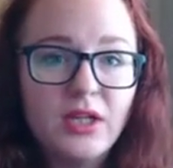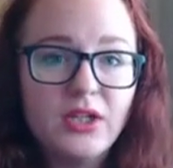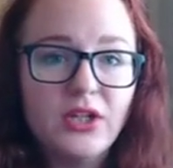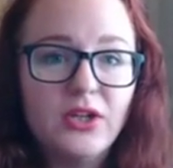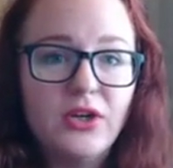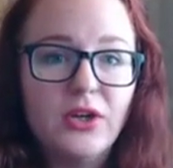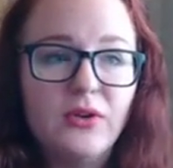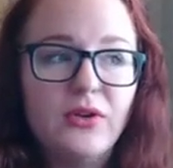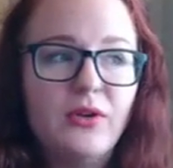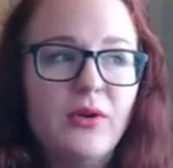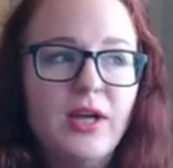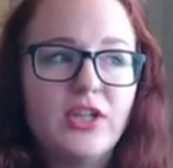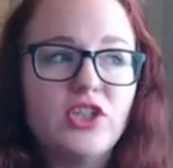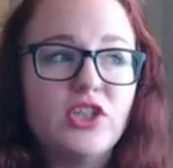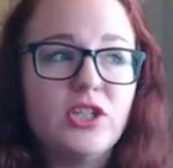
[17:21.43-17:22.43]
You
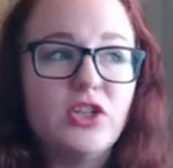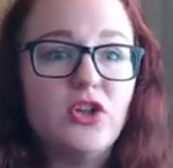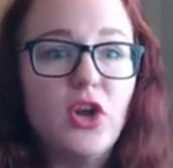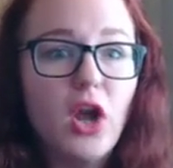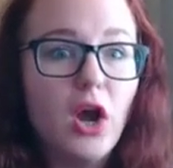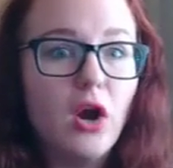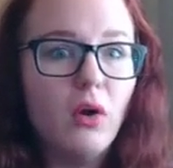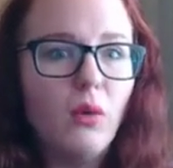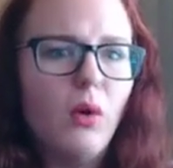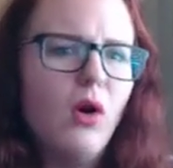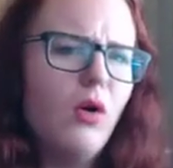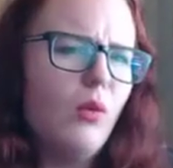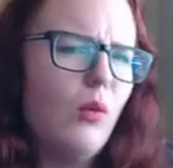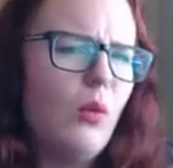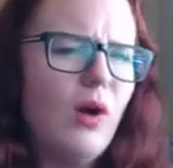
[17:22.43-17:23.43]
actually know
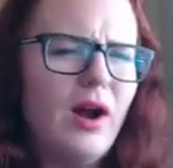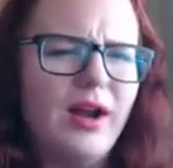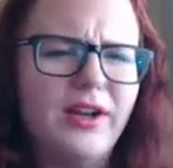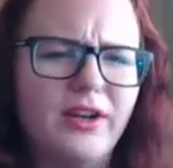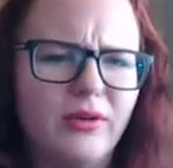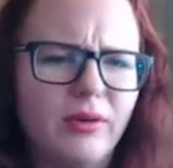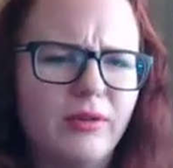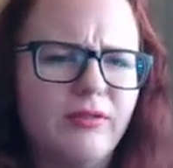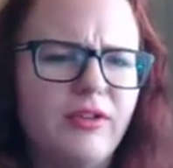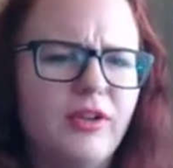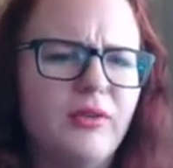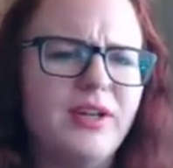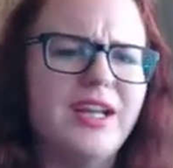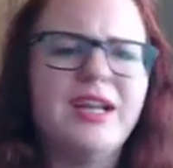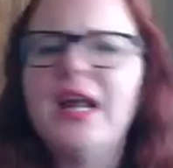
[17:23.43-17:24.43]
why you're
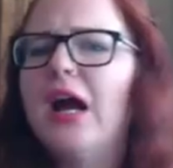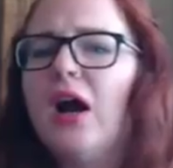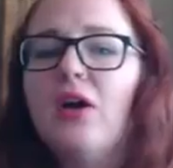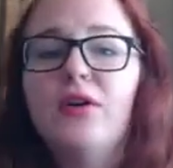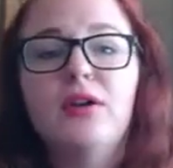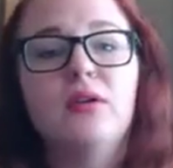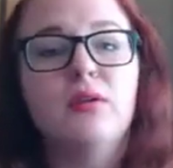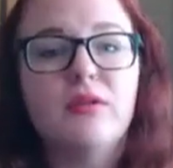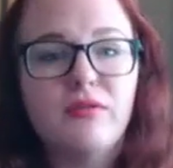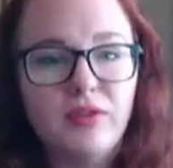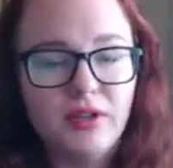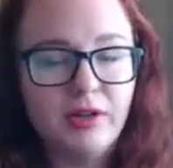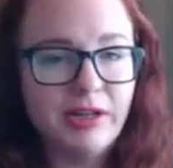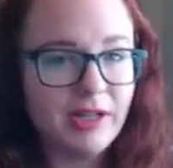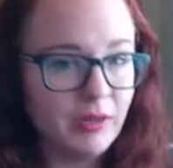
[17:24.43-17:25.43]
reviewing it, how you're
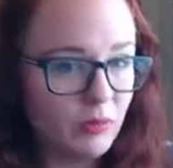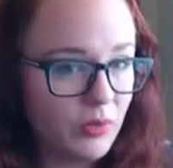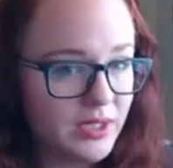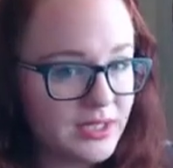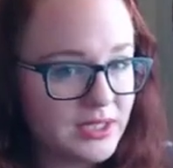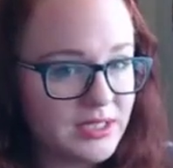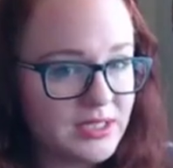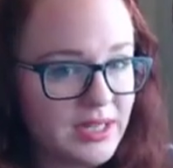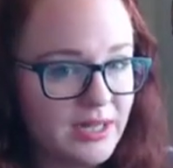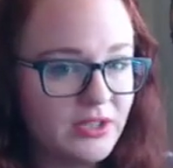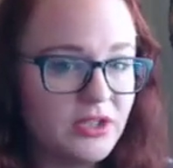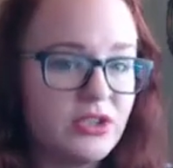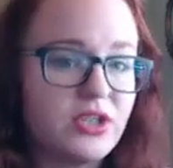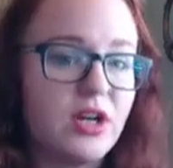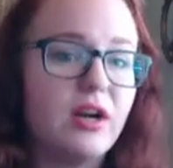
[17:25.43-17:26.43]
reviewing it, what the
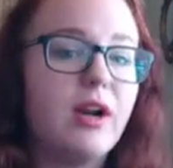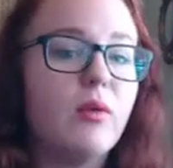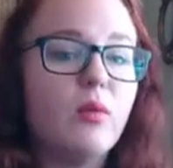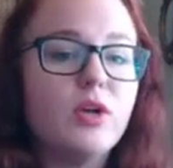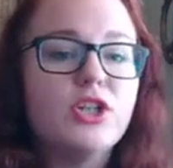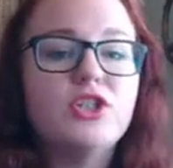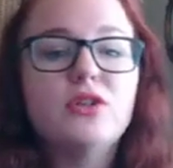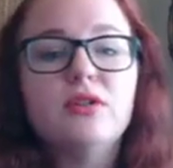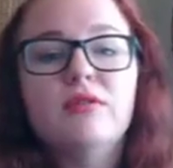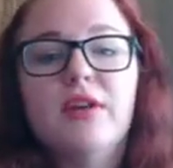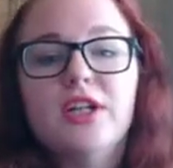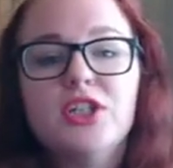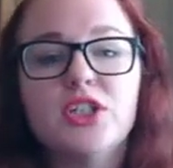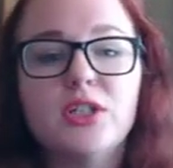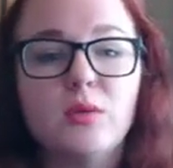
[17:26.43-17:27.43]
standards are, and what you
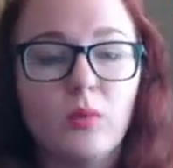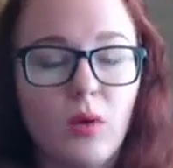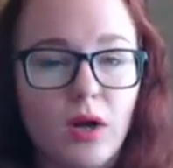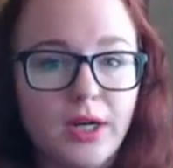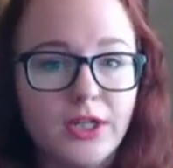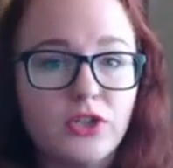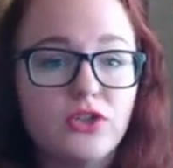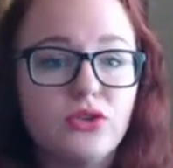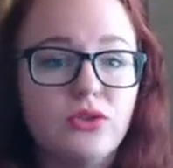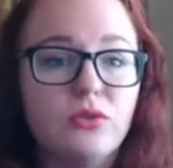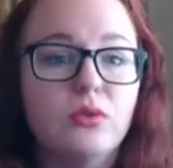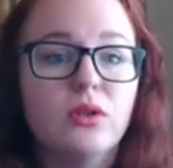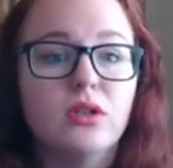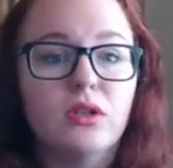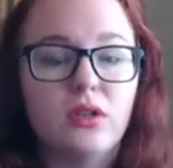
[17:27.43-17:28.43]
eventually want it
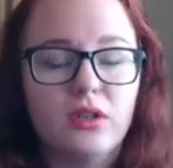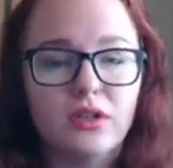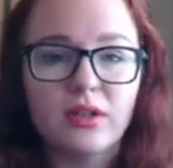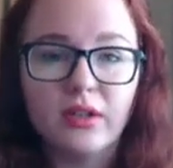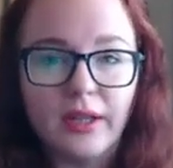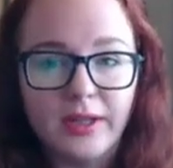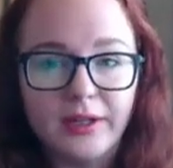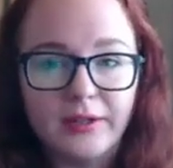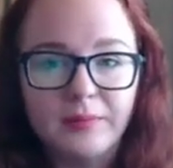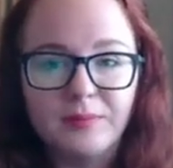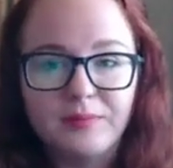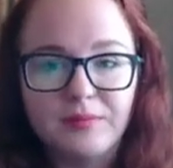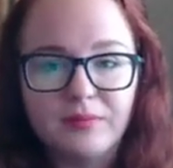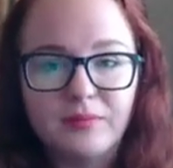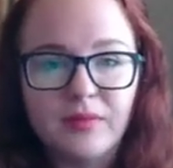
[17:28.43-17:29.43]
to look like.
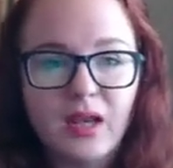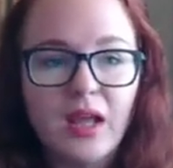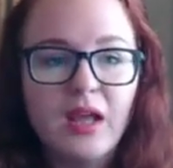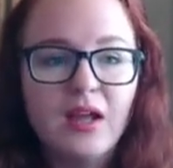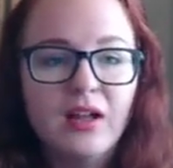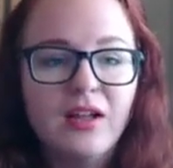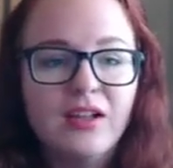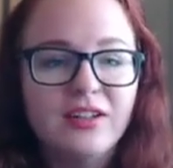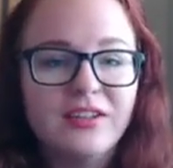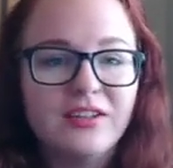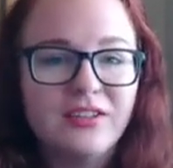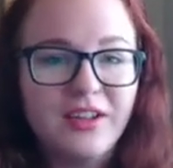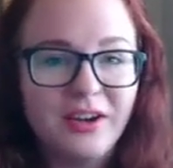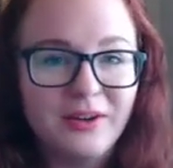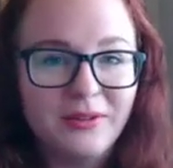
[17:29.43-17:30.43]

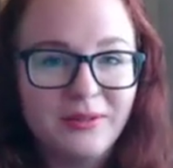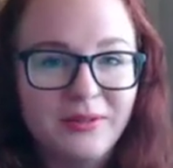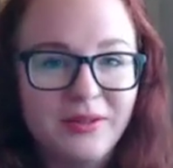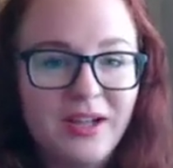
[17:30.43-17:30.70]
So,